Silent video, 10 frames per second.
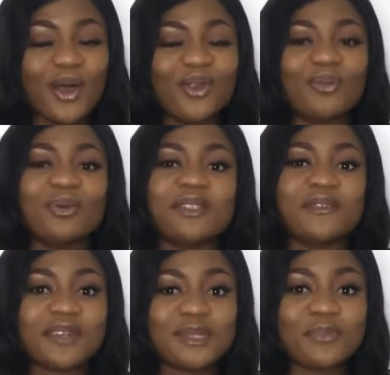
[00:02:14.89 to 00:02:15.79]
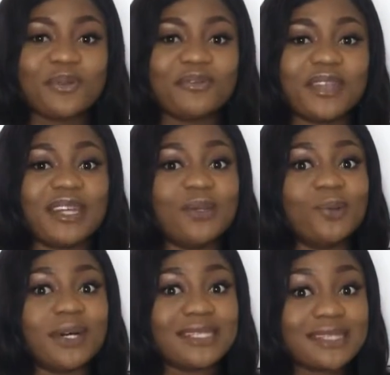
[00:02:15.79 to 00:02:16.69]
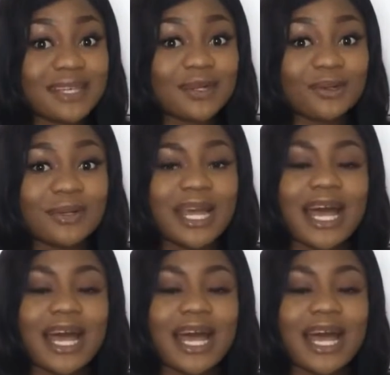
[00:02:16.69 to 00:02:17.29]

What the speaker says: you must first prove that you are single